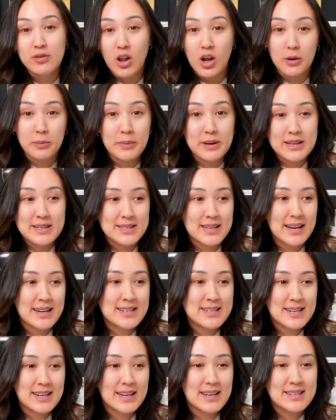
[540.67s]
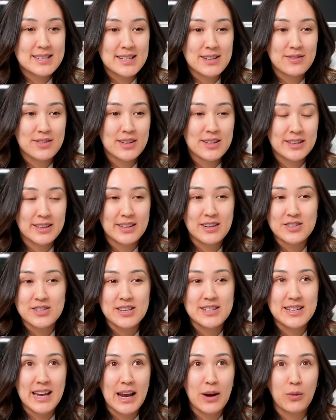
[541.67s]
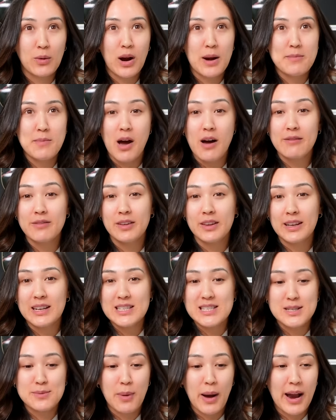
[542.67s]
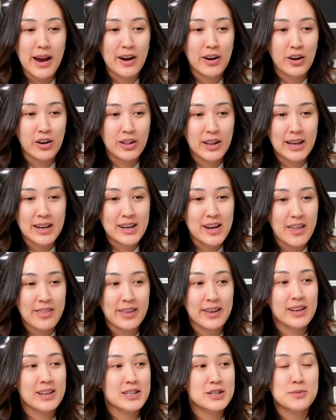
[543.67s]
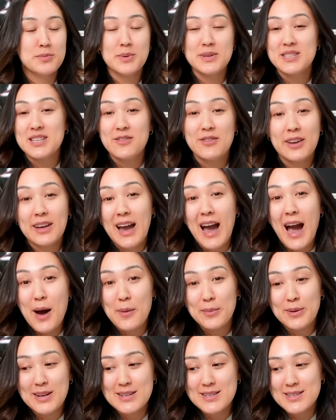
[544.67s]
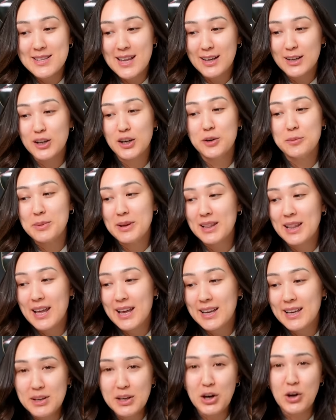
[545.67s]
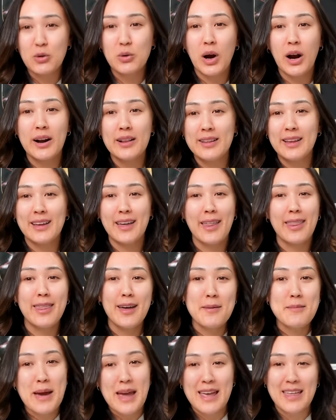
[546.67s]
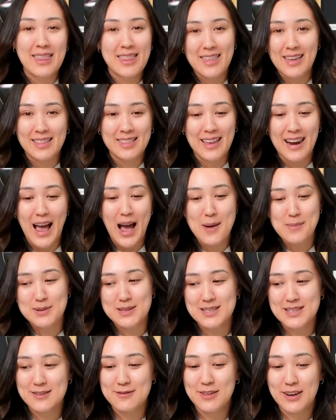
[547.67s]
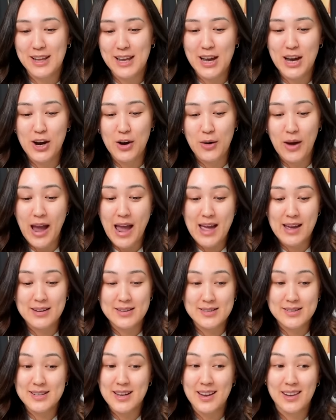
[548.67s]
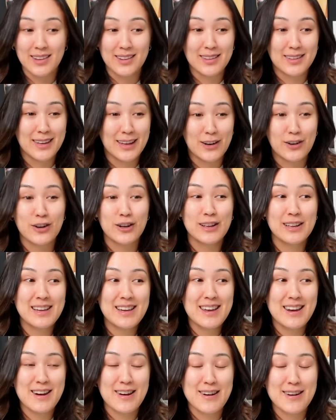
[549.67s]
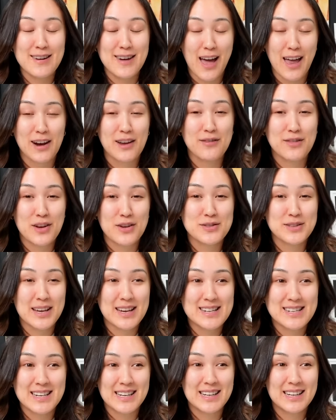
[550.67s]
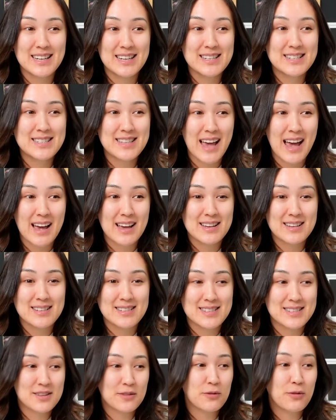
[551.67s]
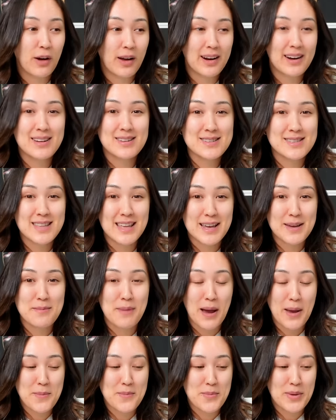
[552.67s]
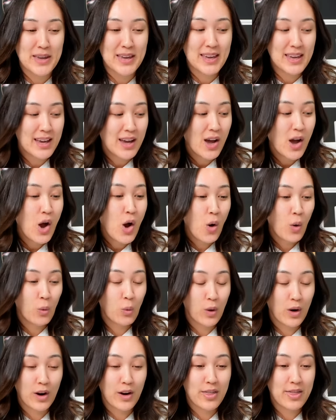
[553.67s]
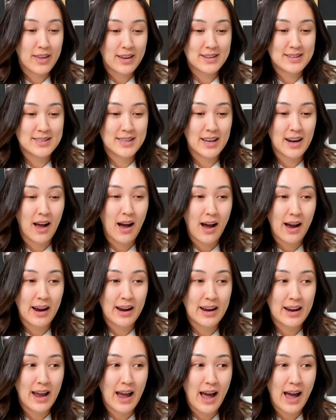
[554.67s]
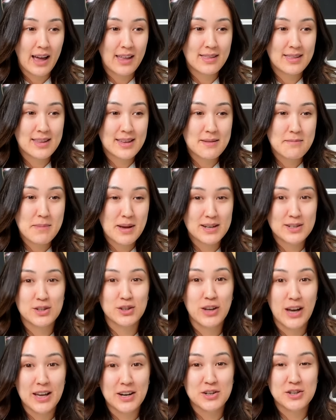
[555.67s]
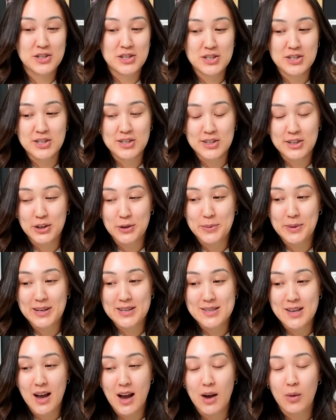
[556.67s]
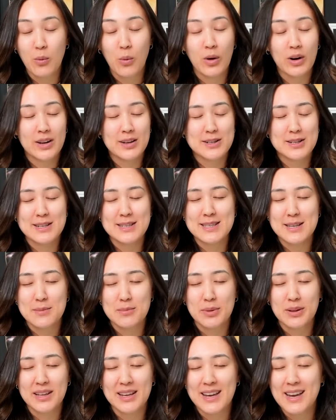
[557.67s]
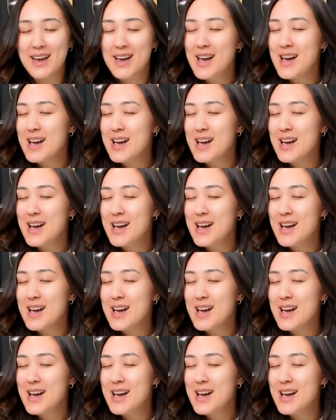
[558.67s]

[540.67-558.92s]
Vlogmas ideas if there's a day where I'm not feeling inspired or like nothing specific happens that could be like, you know, kind of like the main thing that happens in the video. And literally none of those ideas, as fun as they might be, were things that I had the mental energy to do because I wanted to simply